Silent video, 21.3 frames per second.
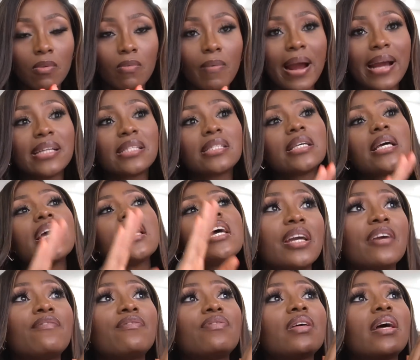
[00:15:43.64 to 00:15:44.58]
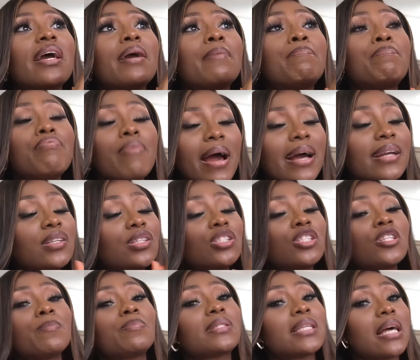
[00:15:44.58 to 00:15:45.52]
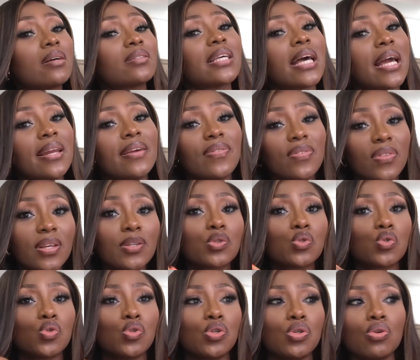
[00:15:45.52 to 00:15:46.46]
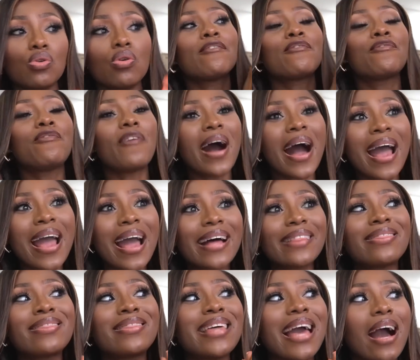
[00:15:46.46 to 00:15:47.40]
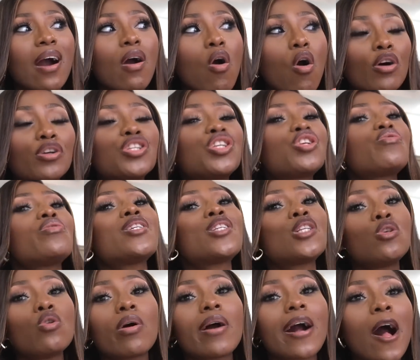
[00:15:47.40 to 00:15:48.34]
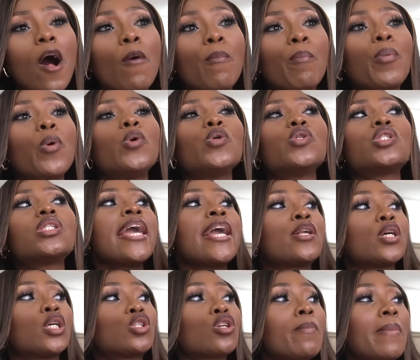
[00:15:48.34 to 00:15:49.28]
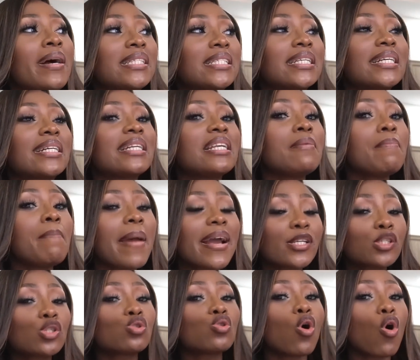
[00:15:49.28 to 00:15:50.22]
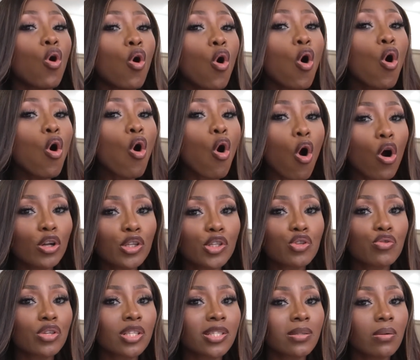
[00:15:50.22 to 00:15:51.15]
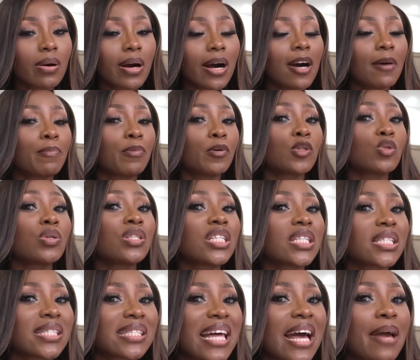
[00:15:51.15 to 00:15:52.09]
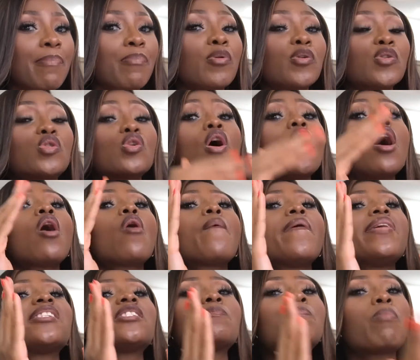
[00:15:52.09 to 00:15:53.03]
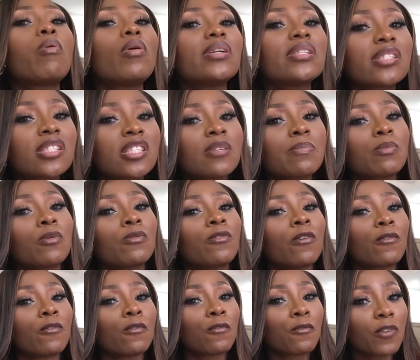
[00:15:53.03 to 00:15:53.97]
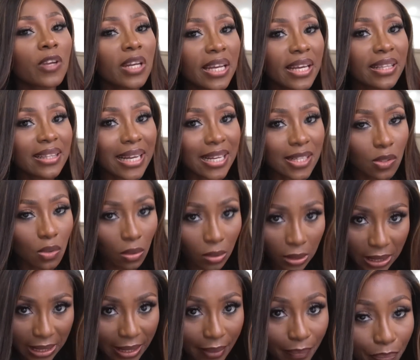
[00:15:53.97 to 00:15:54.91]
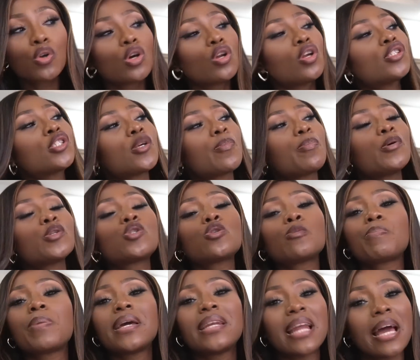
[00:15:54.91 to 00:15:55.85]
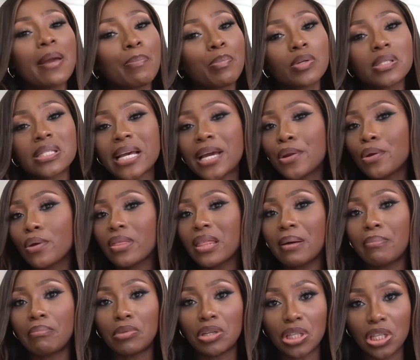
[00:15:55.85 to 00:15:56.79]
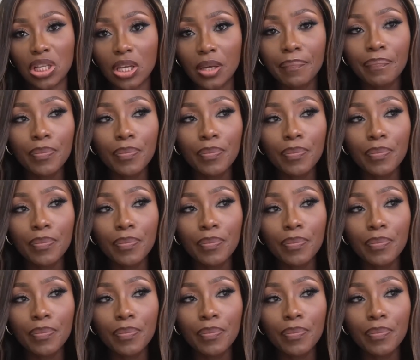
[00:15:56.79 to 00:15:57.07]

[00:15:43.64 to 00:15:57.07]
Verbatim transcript: right? If a brand ships out anything to you via their country's local post, it automatically makes your own country's local post, which is NIPOST, responsible for fulfilling that order. You're not supposed to pay NIPOST any other money.